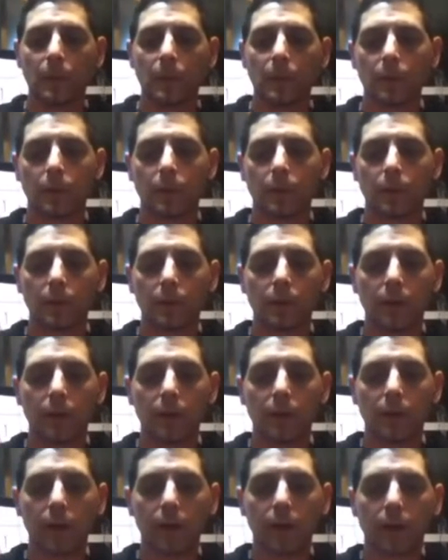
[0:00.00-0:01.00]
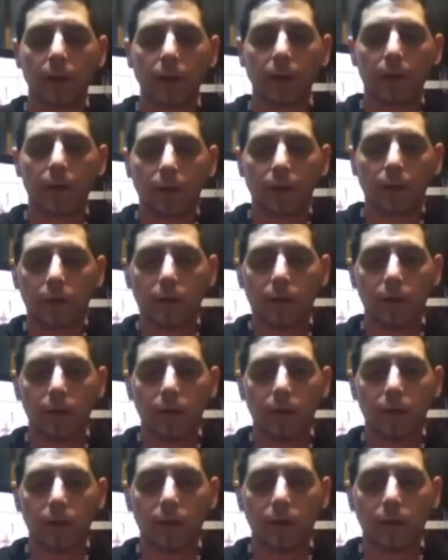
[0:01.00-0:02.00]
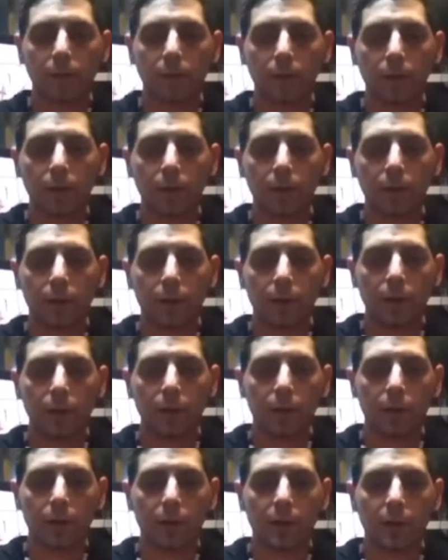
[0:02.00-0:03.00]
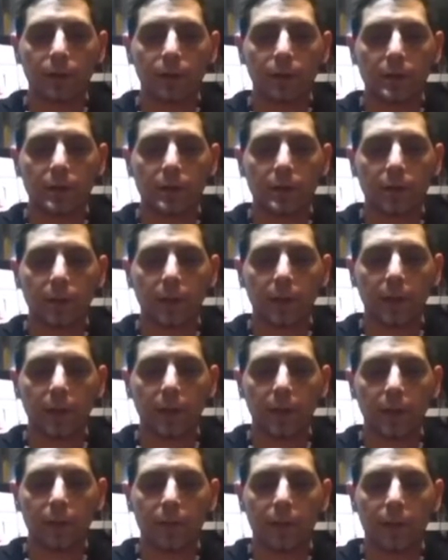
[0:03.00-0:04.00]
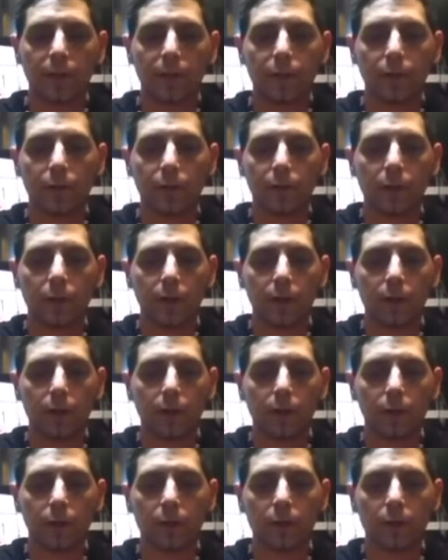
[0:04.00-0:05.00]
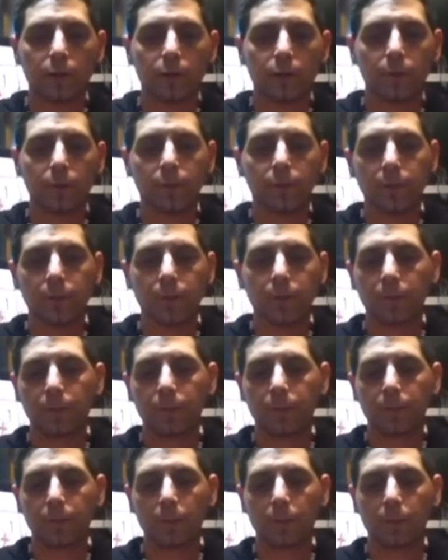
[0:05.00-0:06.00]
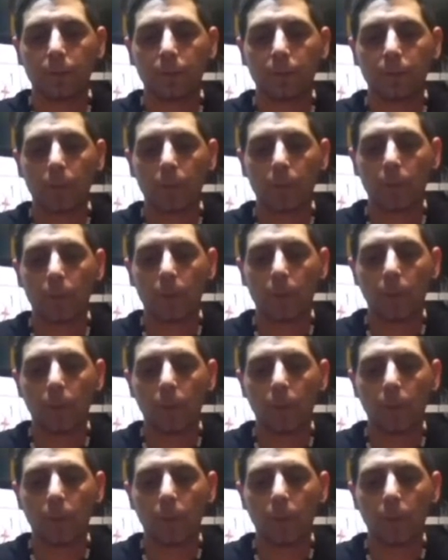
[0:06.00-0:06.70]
Now you got a little charm that you can give to somebody after you nano coat it. Okay.